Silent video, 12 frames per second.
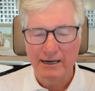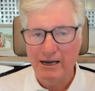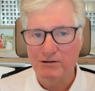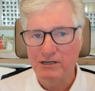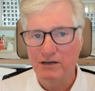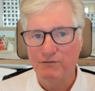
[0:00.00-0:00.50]

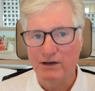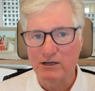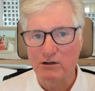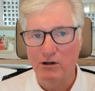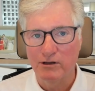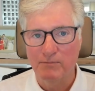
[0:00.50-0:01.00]
I guarantee if
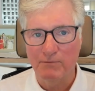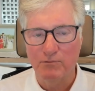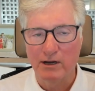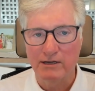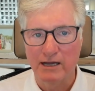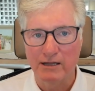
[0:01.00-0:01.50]
I call them
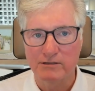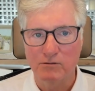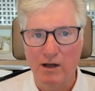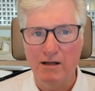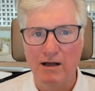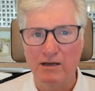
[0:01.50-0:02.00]
up right now, they
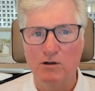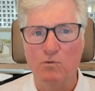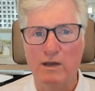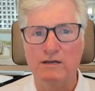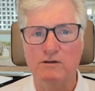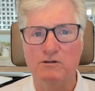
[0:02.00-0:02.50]
say, well, I'm
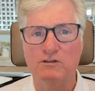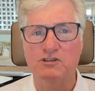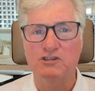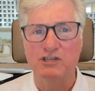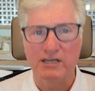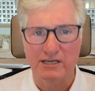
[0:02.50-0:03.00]
going to wait and
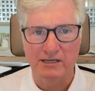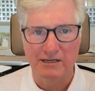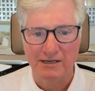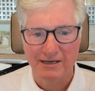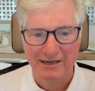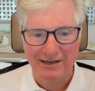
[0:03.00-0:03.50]
see,
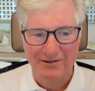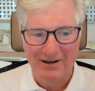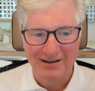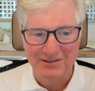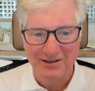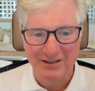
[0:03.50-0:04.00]
right?